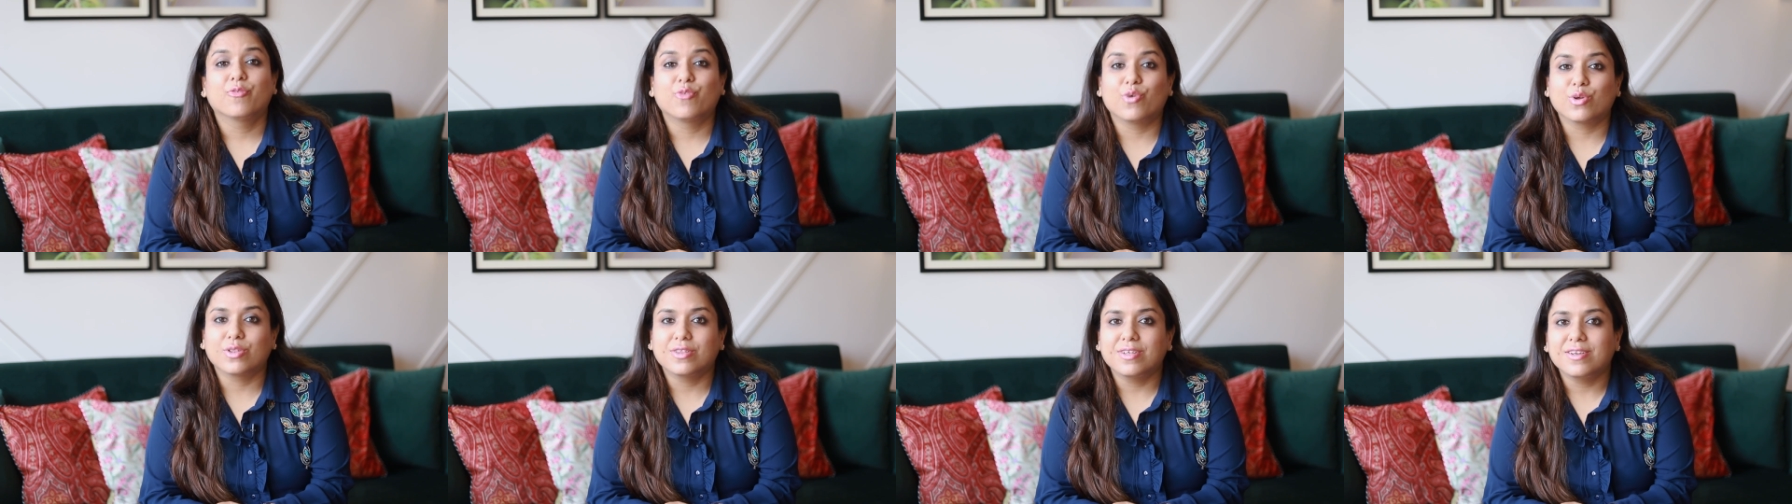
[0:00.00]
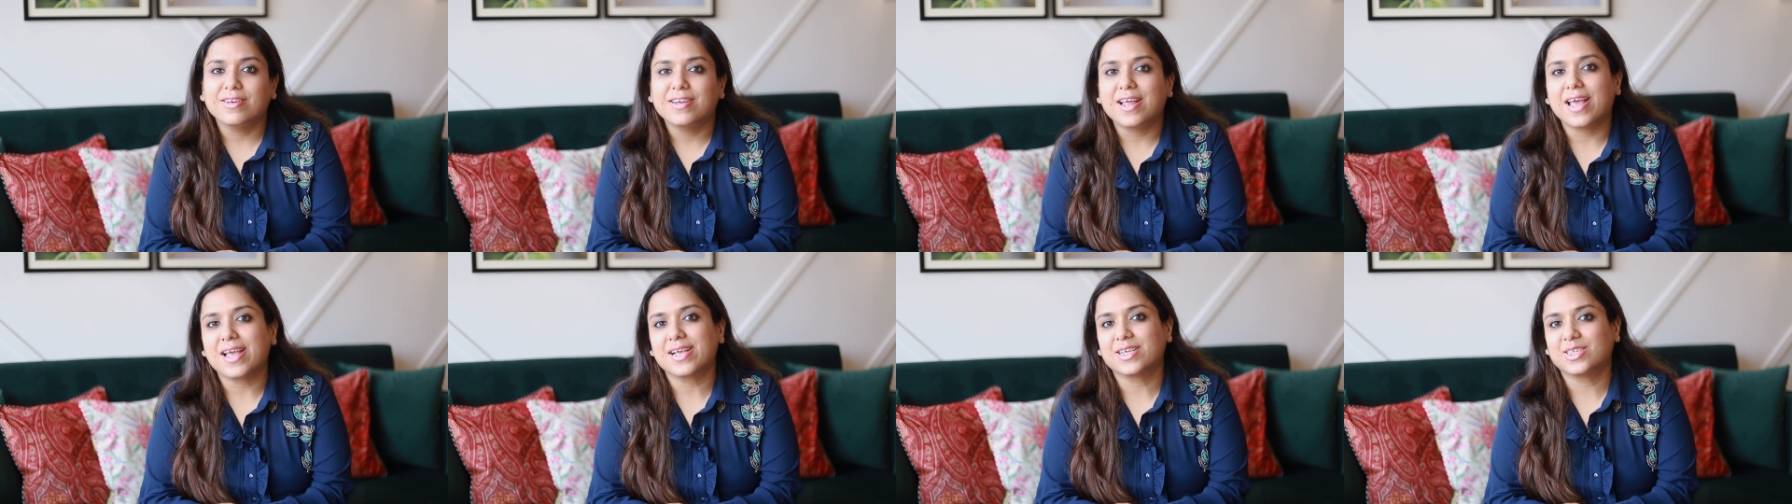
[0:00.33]
for the
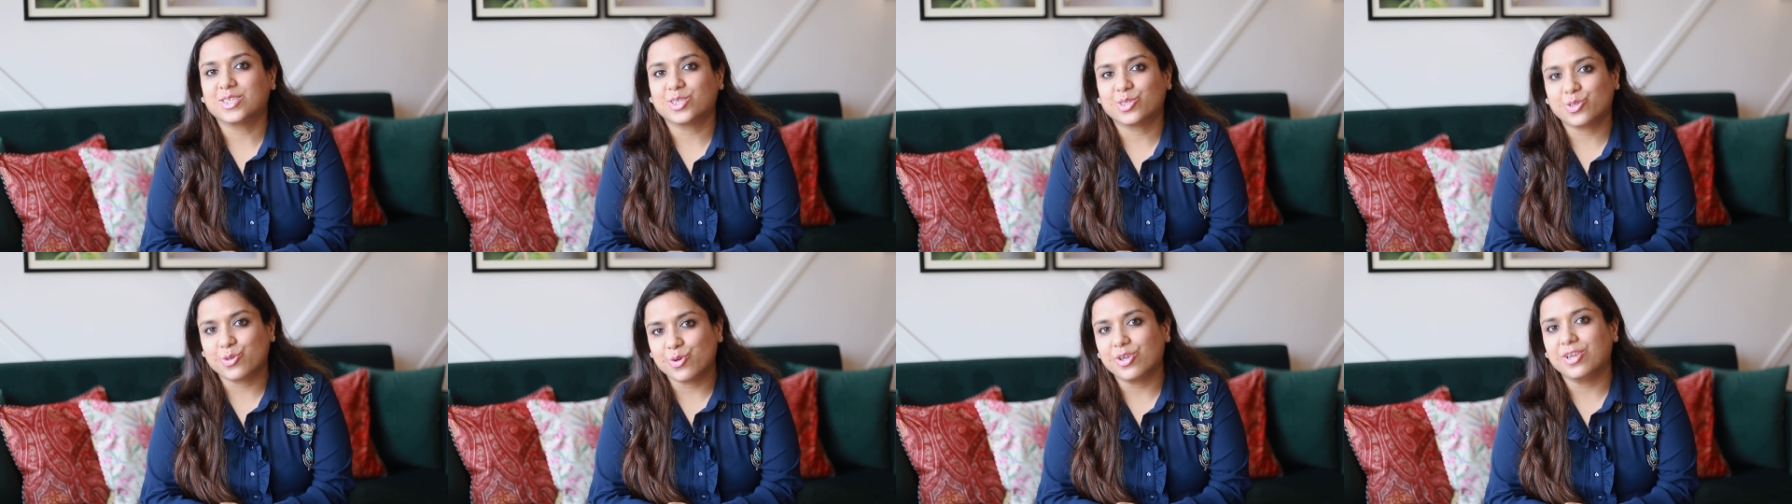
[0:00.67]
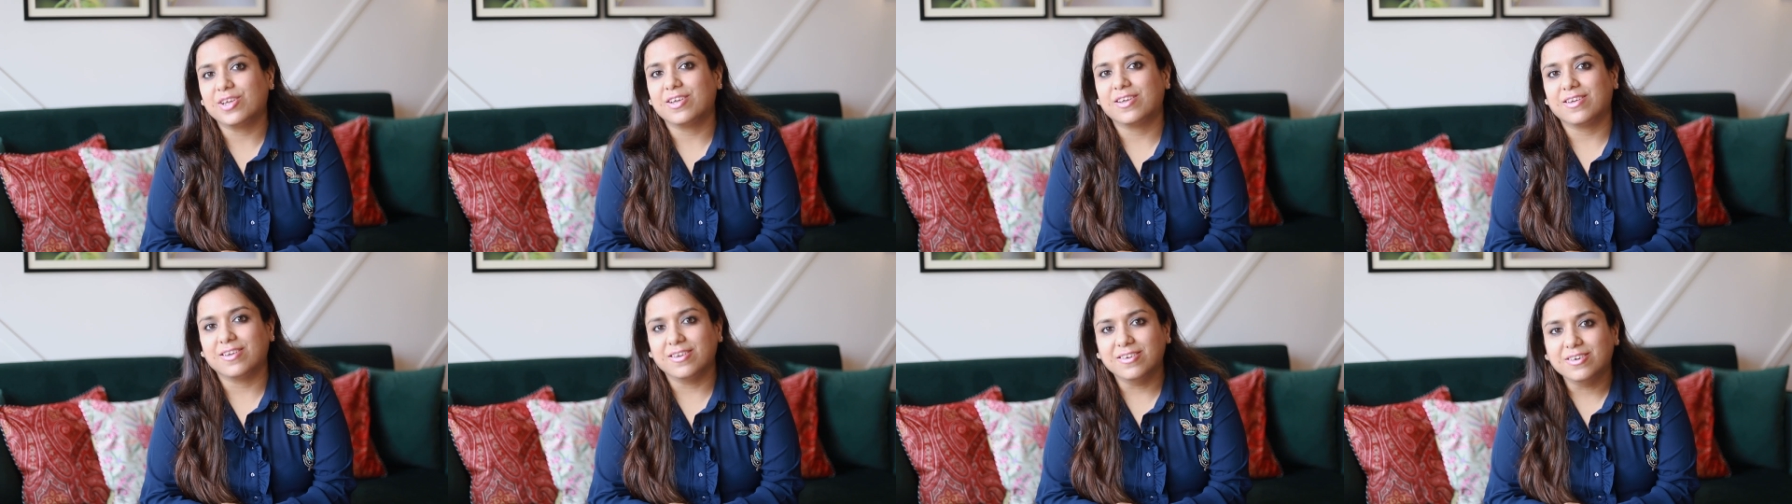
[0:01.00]
next
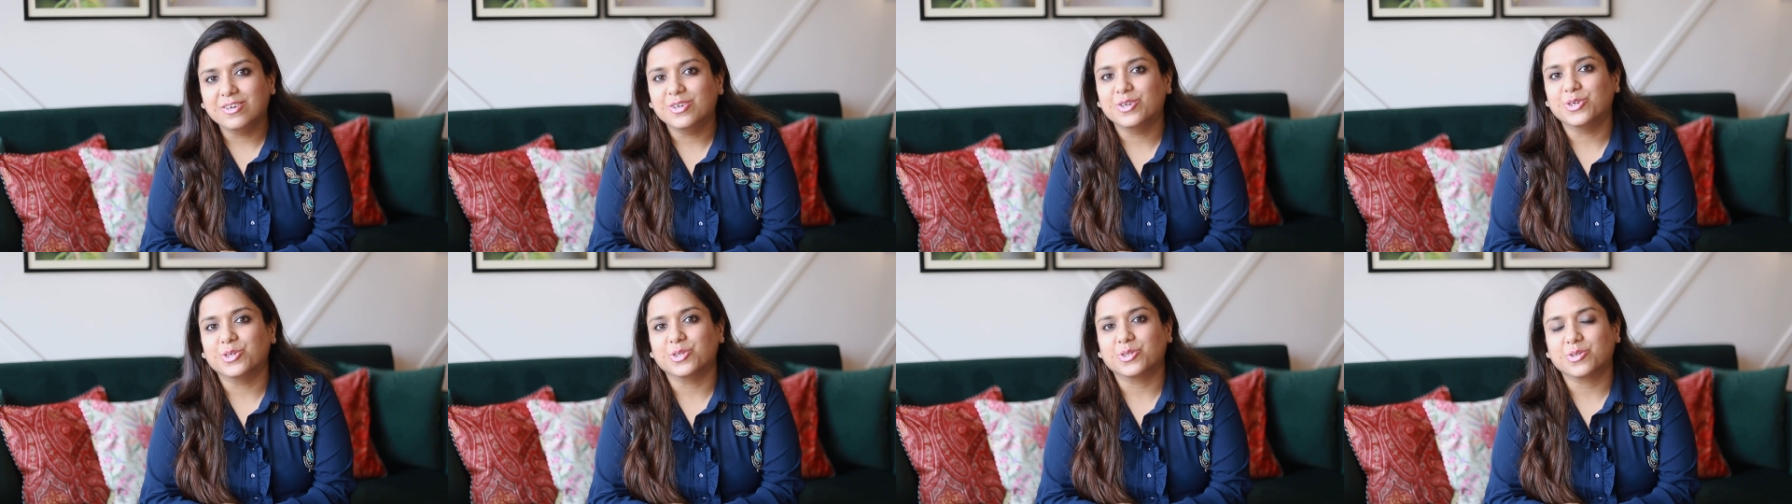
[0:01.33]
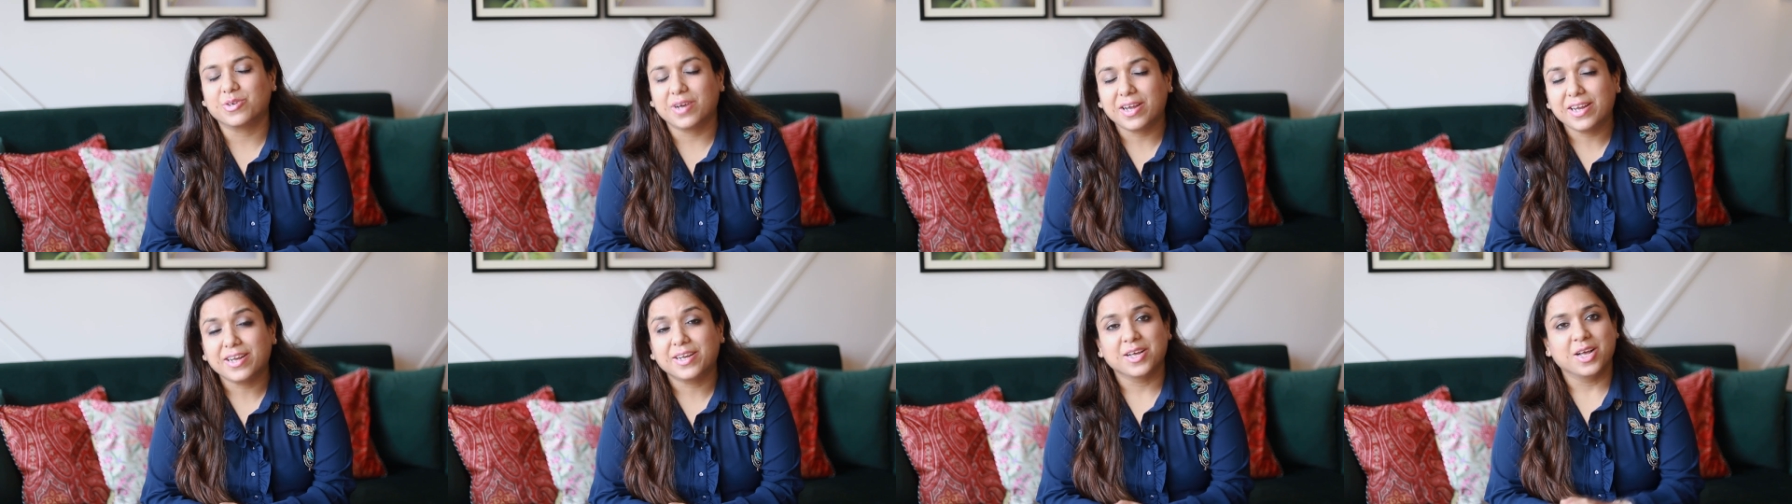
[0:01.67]
three years,
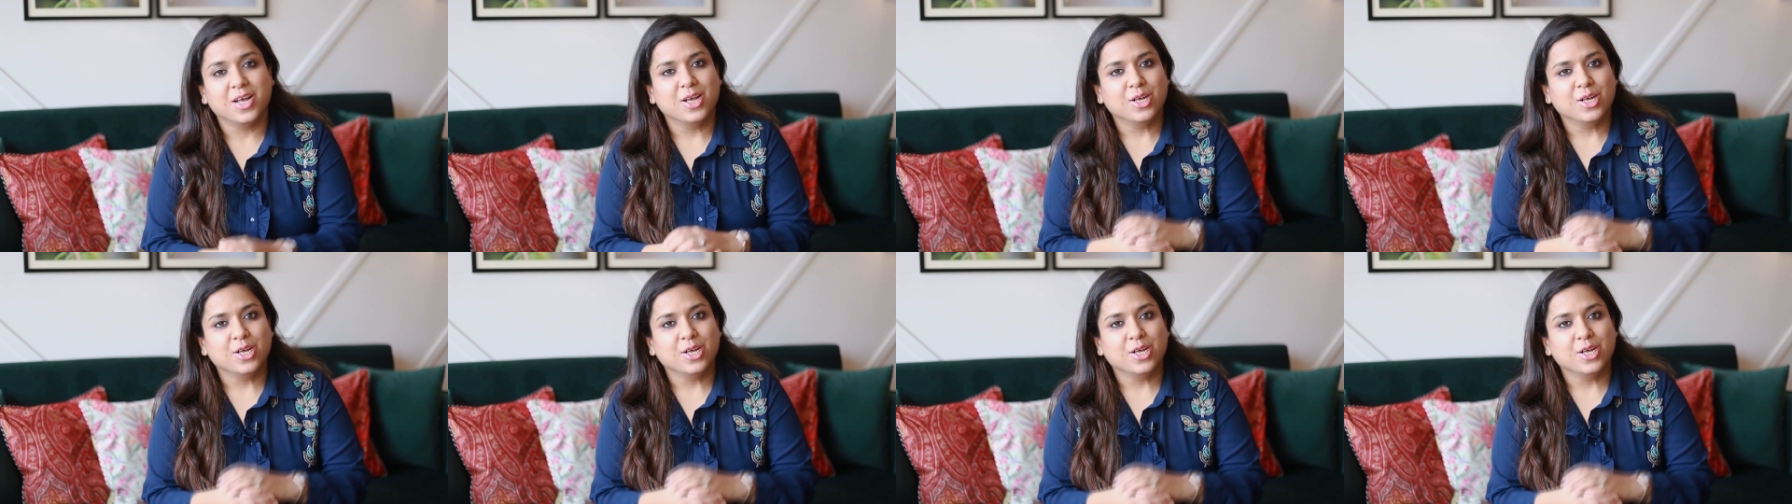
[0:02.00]
right?